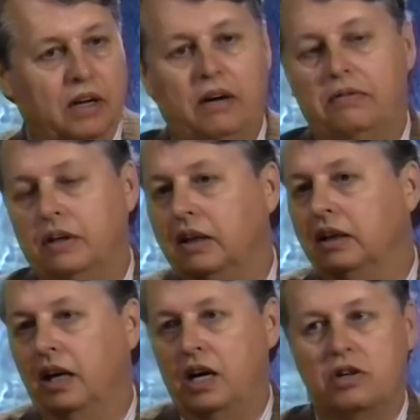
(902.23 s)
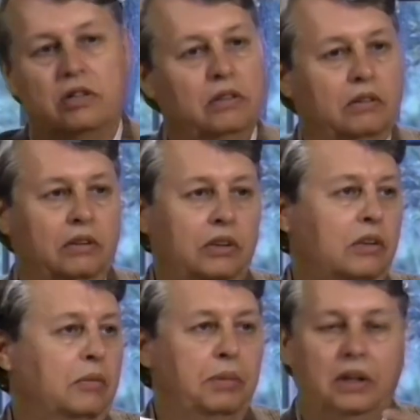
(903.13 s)
African, Asian,
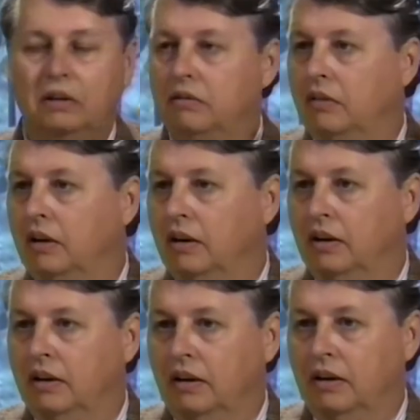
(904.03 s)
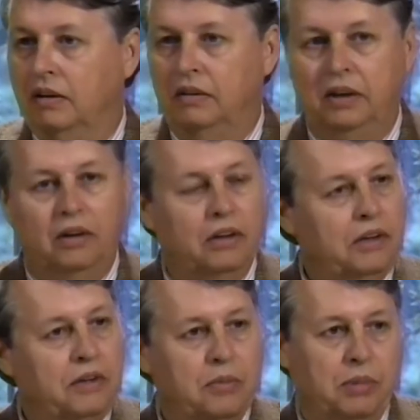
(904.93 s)
European,
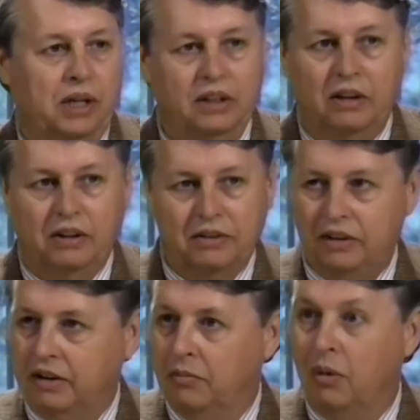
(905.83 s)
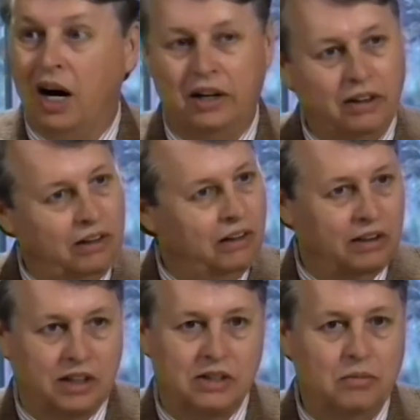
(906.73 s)
Neolithic, Paleolithic, modern,
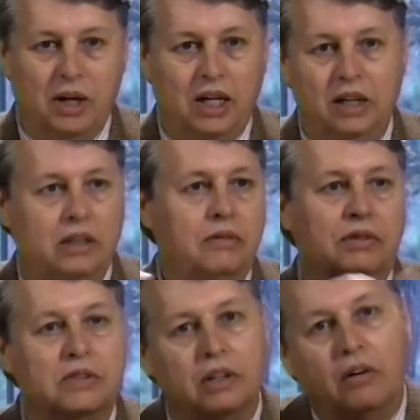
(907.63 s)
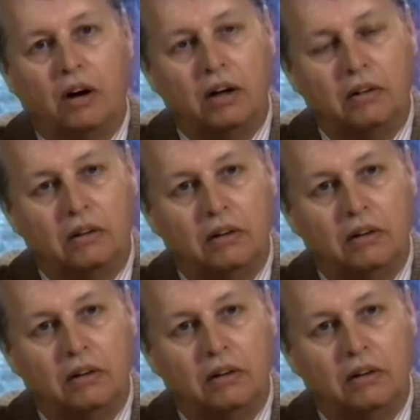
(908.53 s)
it doesn't make any difference at all,